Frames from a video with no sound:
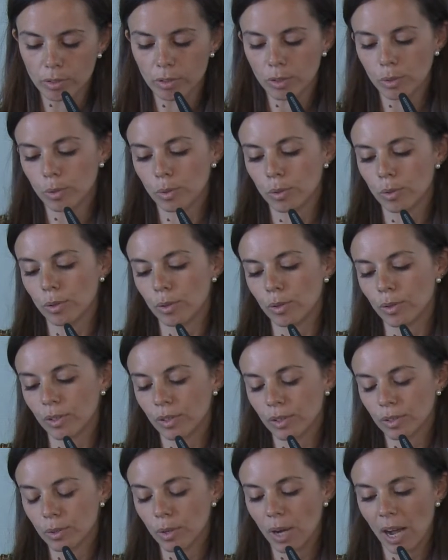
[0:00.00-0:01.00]
to
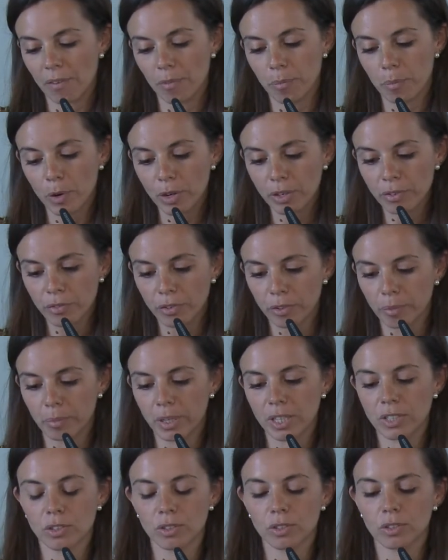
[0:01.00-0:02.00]
have more
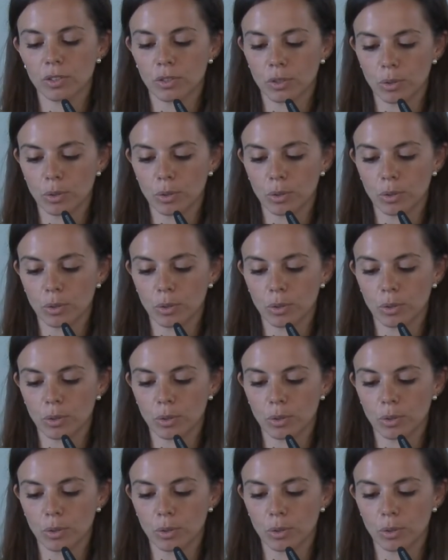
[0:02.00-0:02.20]
information,